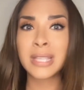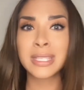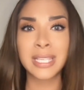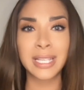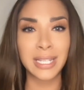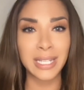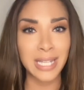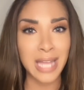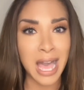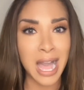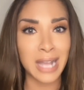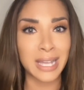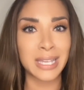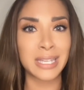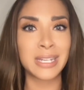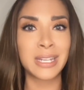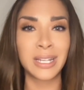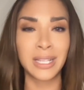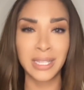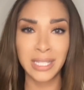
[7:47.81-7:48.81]
to lock
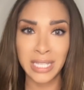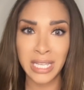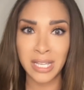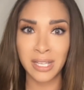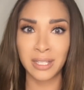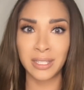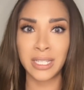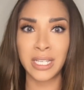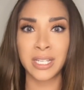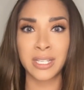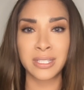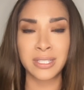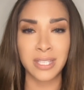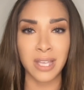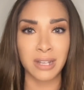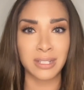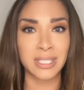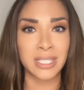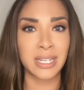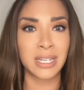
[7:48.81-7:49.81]
in an illegally
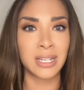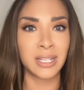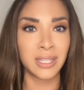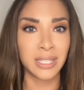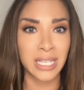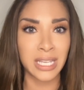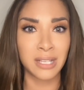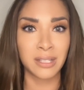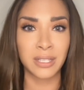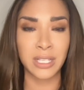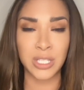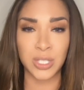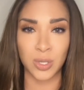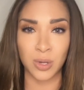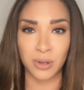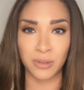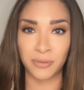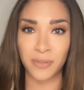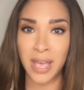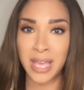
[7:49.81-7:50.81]
conducted and illegally
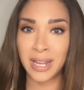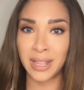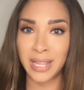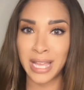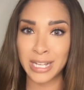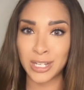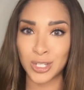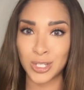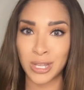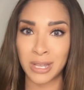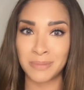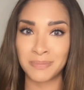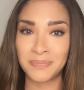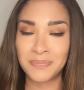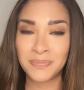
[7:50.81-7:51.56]
certified election?